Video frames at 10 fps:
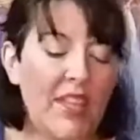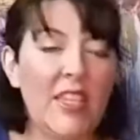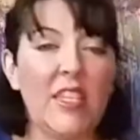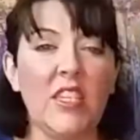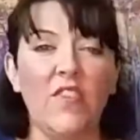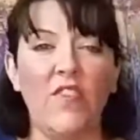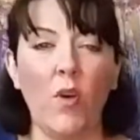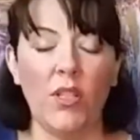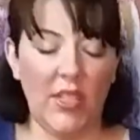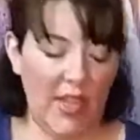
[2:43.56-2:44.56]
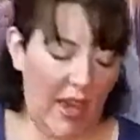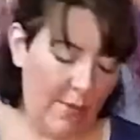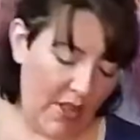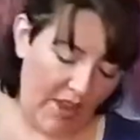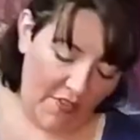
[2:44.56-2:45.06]
This is a folding
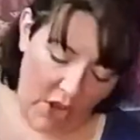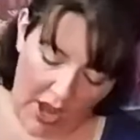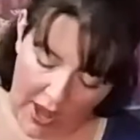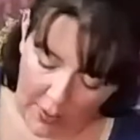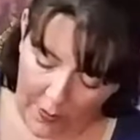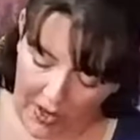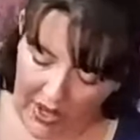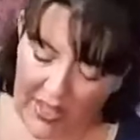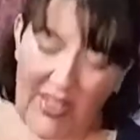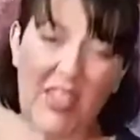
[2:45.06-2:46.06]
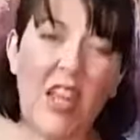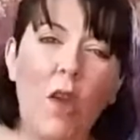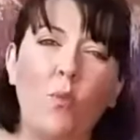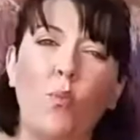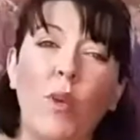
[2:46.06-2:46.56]
table. I forgot how big it is. It's
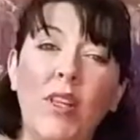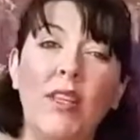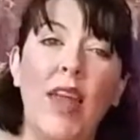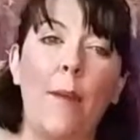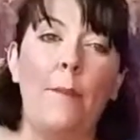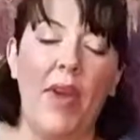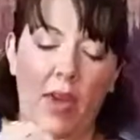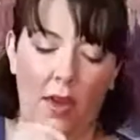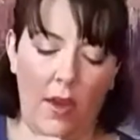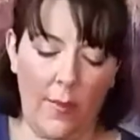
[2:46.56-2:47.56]
not really that big.